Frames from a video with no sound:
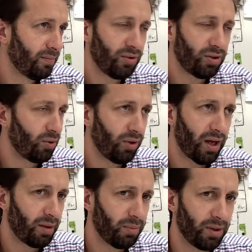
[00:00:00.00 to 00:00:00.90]
Don't
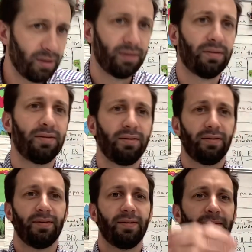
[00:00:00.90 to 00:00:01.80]
lie to me.
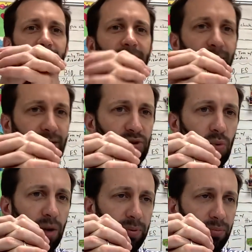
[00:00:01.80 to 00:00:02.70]

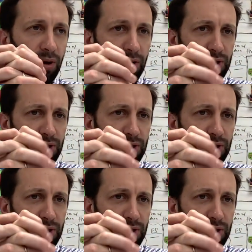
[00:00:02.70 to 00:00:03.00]
Swamp and marsh.